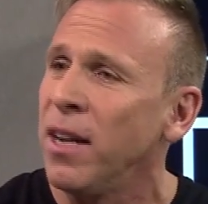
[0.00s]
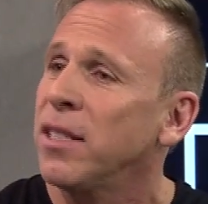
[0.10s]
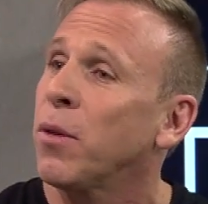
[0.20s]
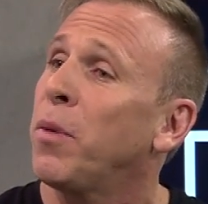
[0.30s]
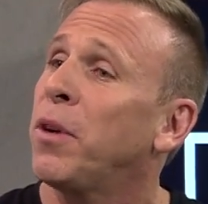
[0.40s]

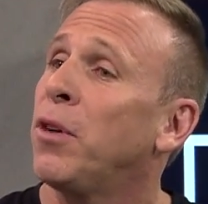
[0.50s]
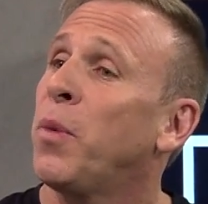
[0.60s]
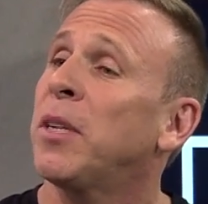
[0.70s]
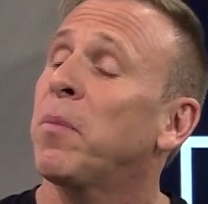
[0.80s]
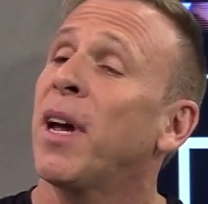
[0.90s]
So what we do, we
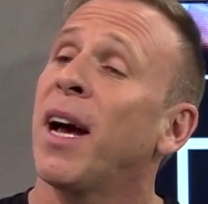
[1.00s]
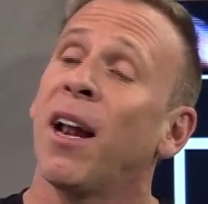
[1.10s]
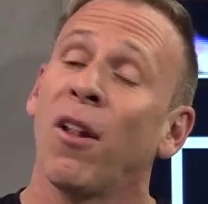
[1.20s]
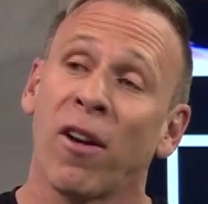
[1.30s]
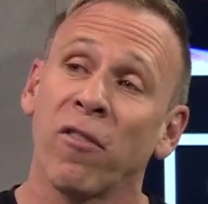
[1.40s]
supply a
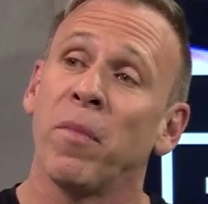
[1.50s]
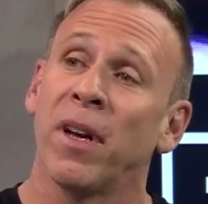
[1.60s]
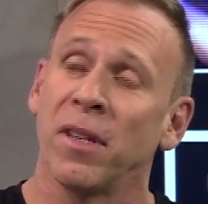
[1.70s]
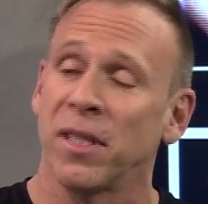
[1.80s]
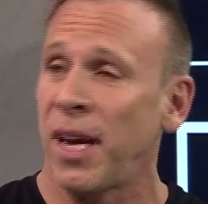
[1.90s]
lot of
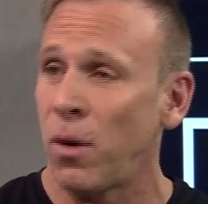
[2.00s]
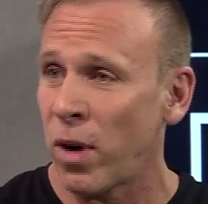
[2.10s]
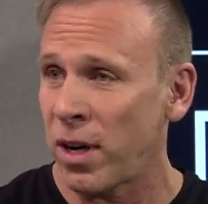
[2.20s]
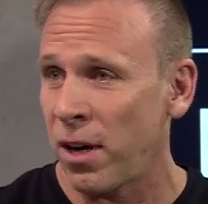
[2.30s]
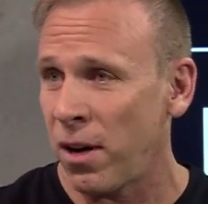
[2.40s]
meals in
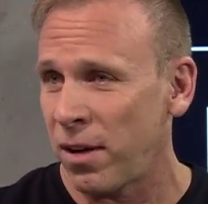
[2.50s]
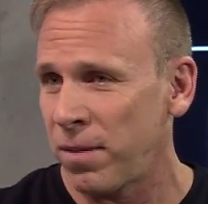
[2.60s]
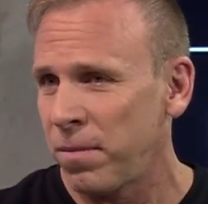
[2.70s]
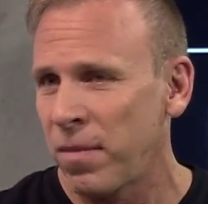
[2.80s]
one go.